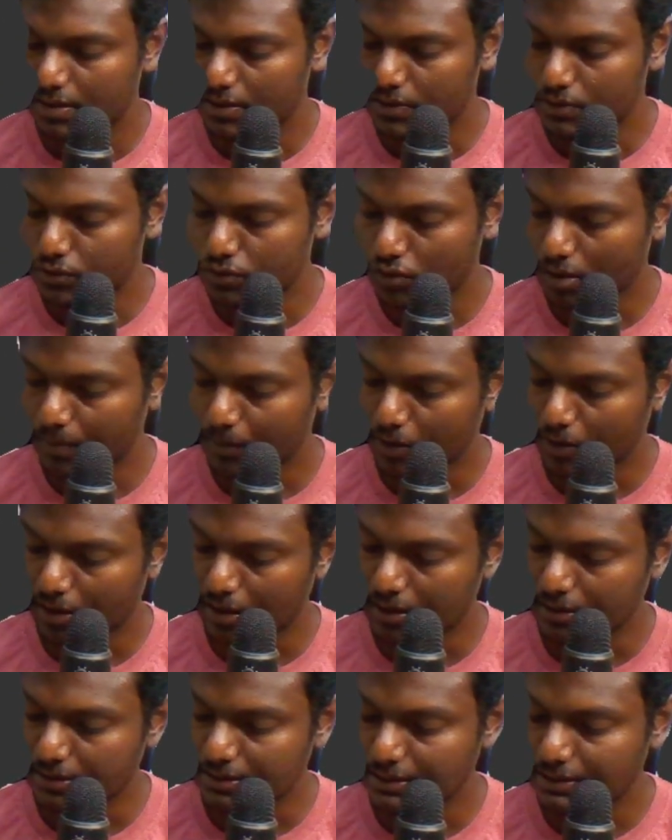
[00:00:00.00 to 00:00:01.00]
So I'm
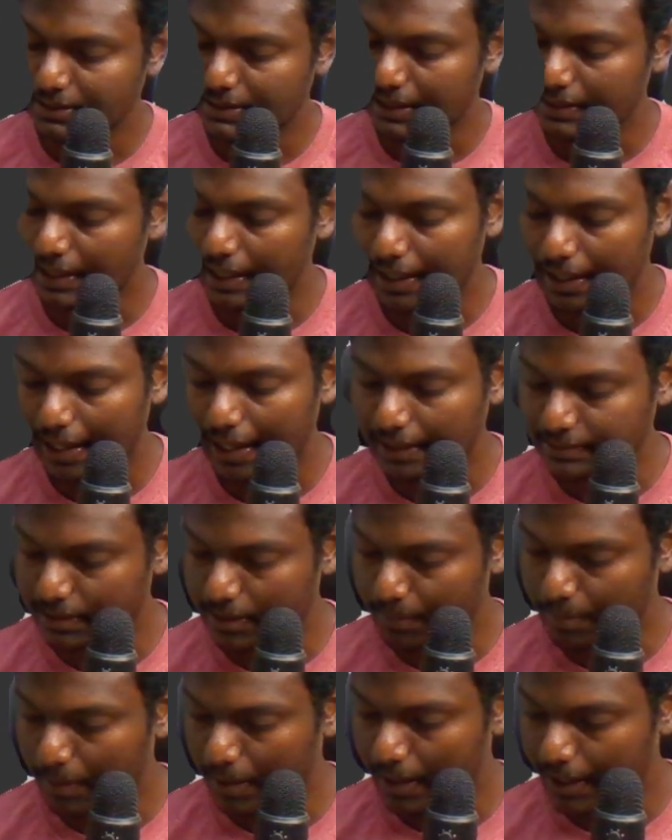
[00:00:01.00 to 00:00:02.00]
gonna send that as a
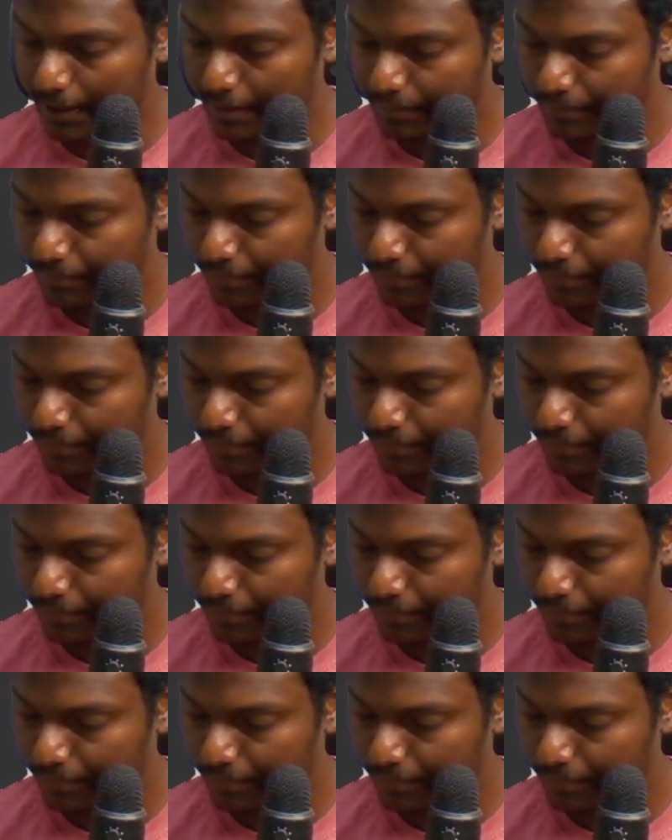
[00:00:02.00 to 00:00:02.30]
reply.